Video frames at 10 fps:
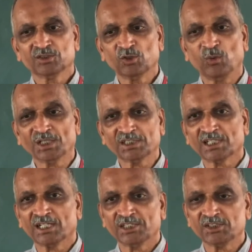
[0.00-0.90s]
So what is
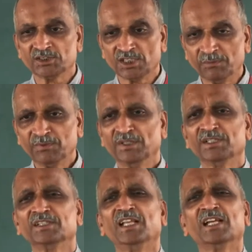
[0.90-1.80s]
the relationship?
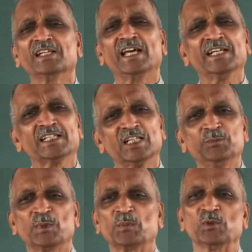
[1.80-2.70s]
They are
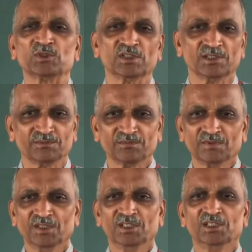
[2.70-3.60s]
directly proportional.
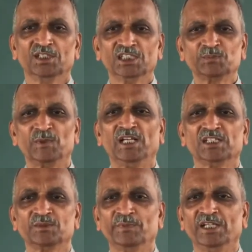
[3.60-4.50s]

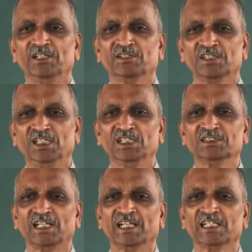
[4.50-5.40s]
Displacement is
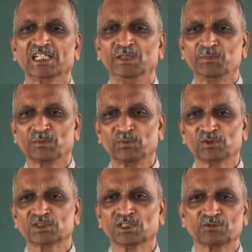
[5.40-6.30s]
directly
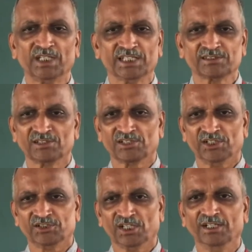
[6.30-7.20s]
proportional to the
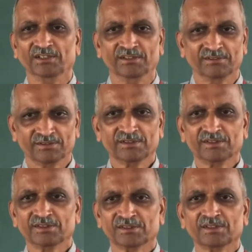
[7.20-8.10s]
acceleration.
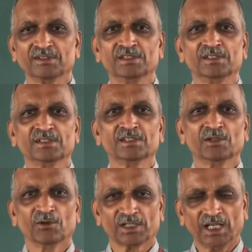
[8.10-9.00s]

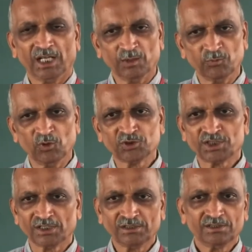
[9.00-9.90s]
Okay, a
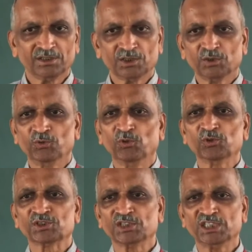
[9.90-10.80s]
motion
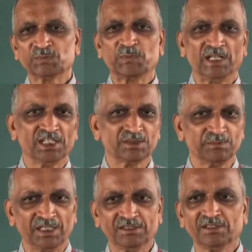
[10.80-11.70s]
whose
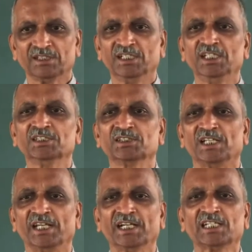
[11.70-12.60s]
displacement is
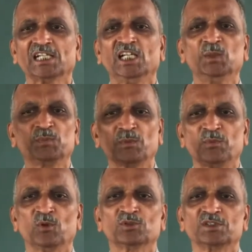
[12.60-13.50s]
directly
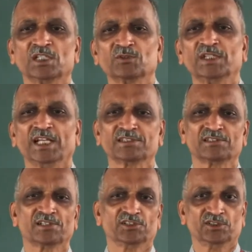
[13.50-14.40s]
proportional to the
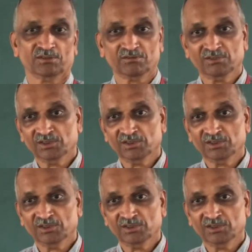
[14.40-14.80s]
acceleration.